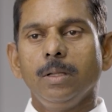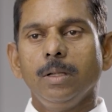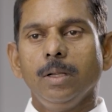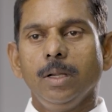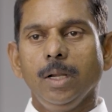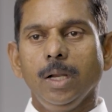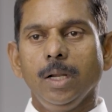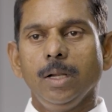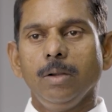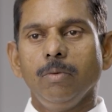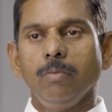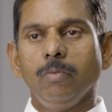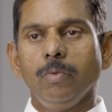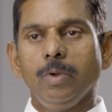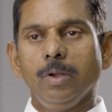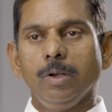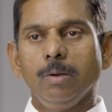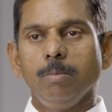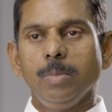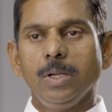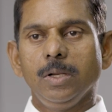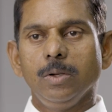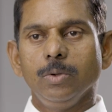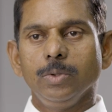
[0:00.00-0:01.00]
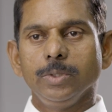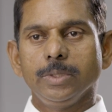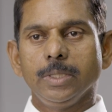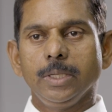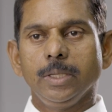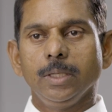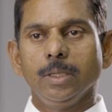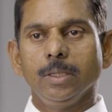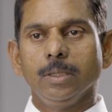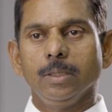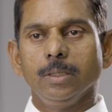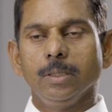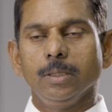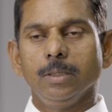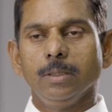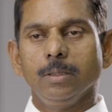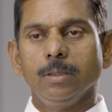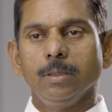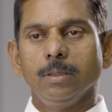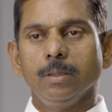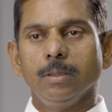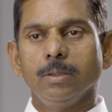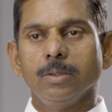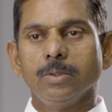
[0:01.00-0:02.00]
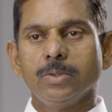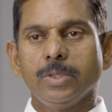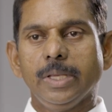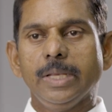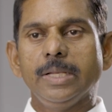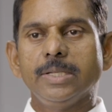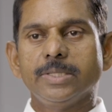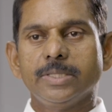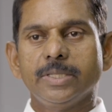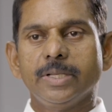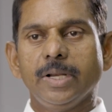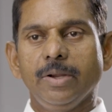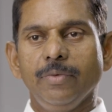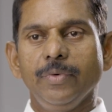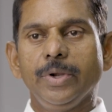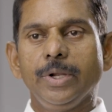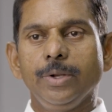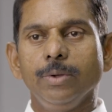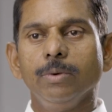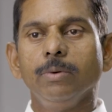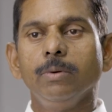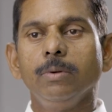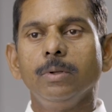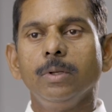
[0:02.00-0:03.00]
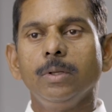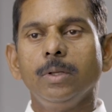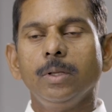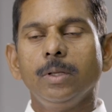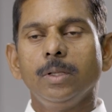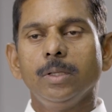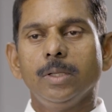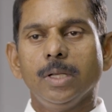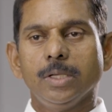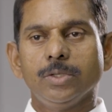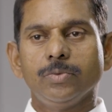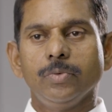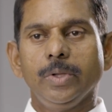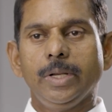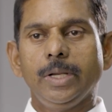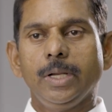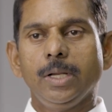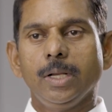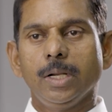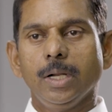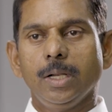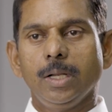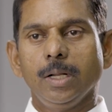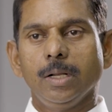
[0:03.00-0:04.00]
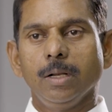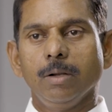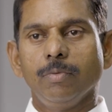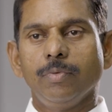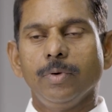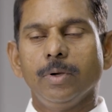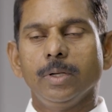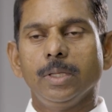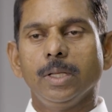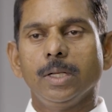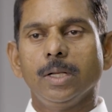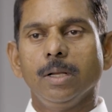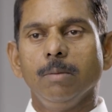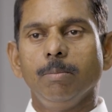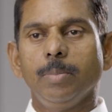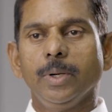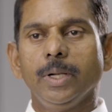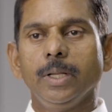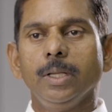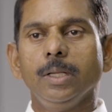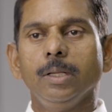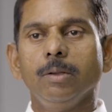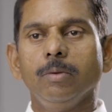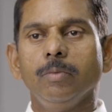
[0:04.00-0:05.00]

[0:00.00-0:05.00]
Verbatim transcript: and we'll be losing uh, uh sales revenue. That's very critical for the company.